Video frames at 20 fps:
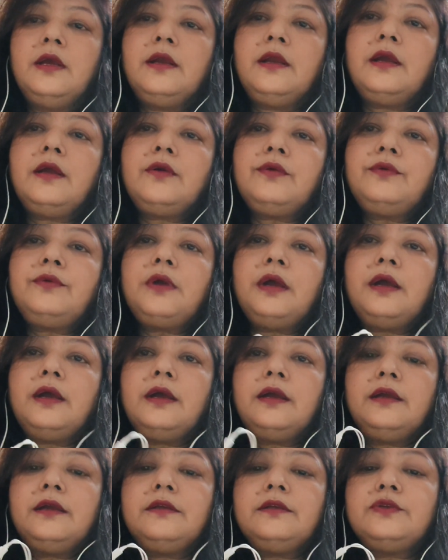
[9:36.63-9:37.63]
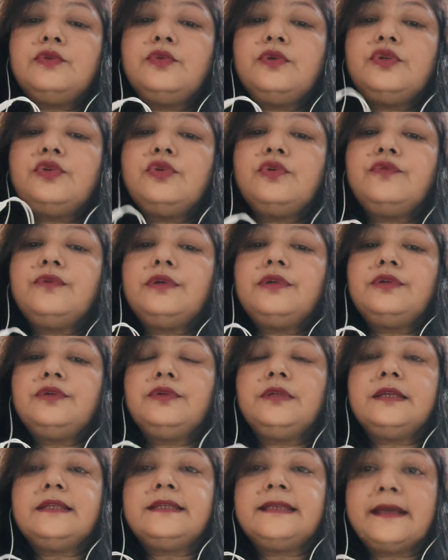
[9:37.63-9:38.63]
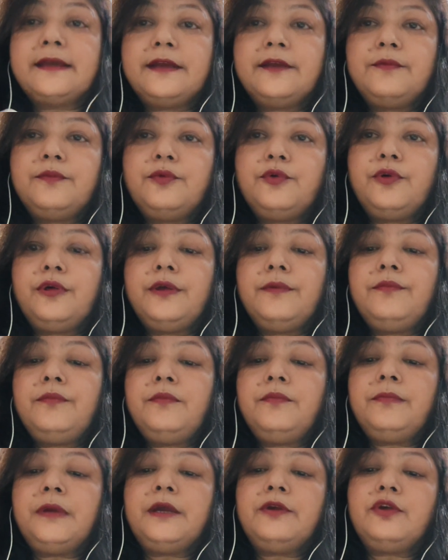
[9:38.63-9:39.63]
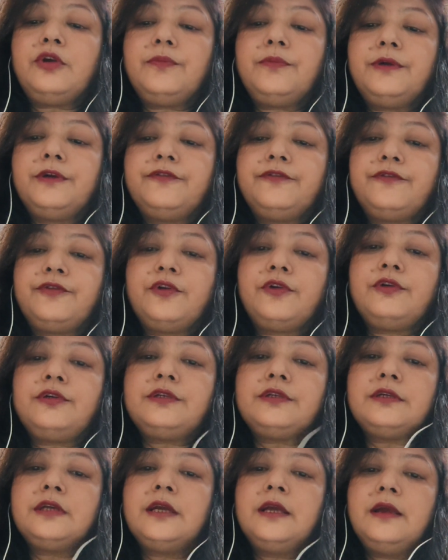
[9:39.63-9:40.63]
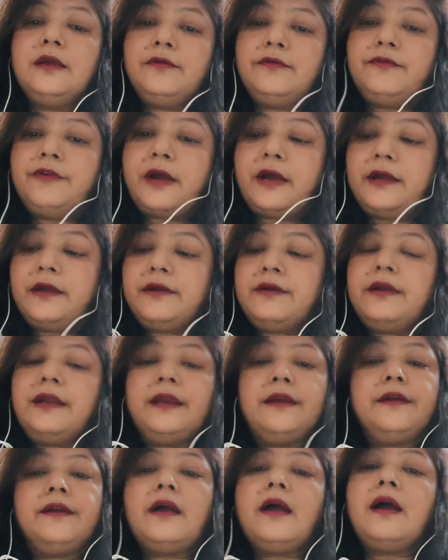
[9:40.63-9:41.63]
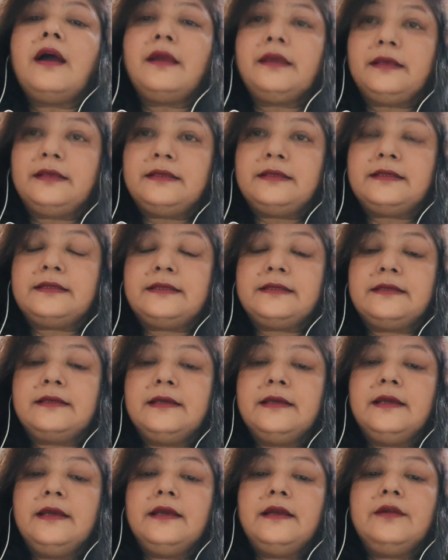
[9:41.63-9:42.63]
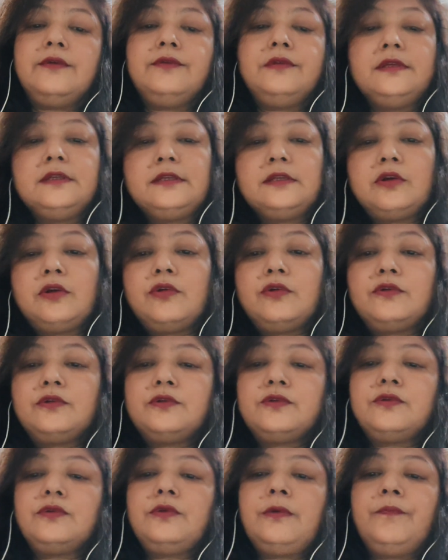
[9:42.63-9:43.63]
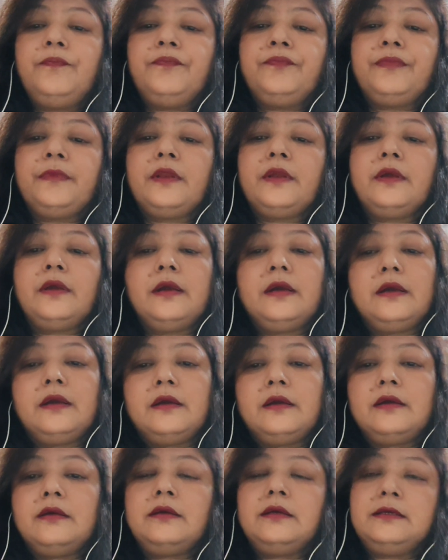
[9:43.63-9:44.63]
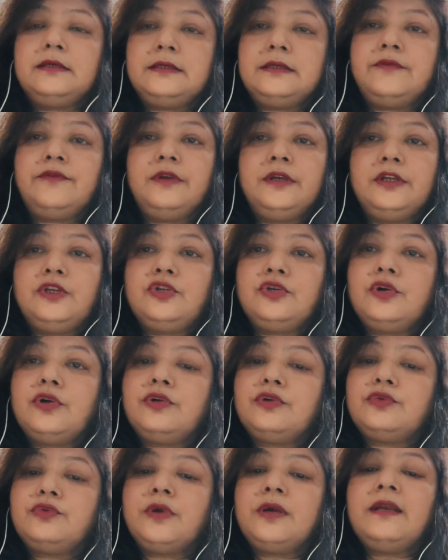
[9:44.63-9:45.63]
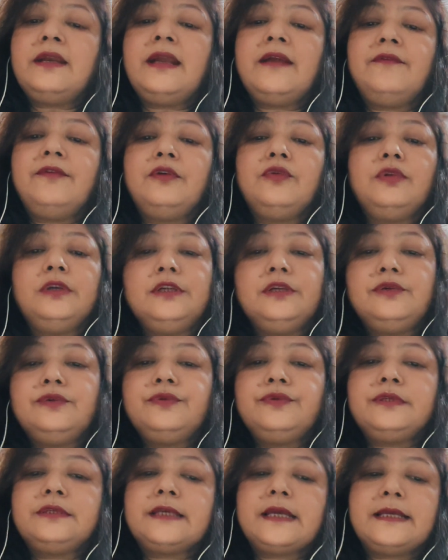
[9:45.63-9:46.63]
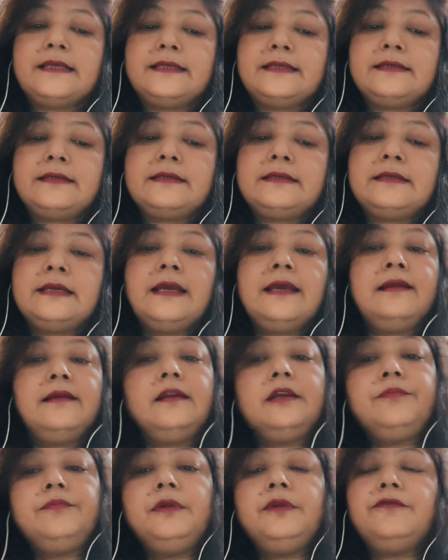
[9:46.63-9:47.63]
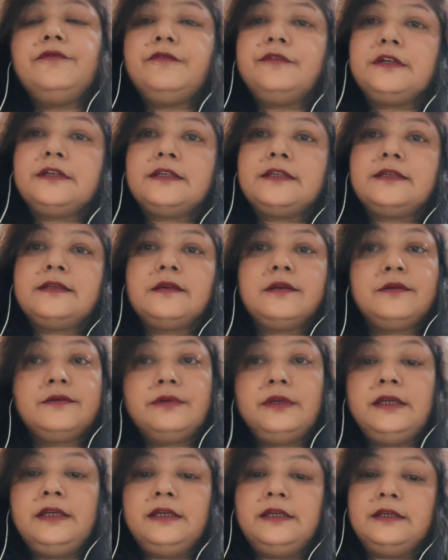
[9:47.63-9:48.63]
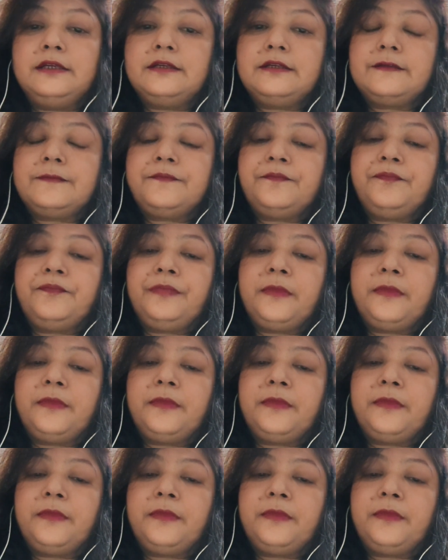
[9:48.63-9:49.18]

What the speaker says: Now I switch over to the second poem by Robert Frost, Fire and Ice. Now this also is a very short one, having only two stanzas. Let me first read it.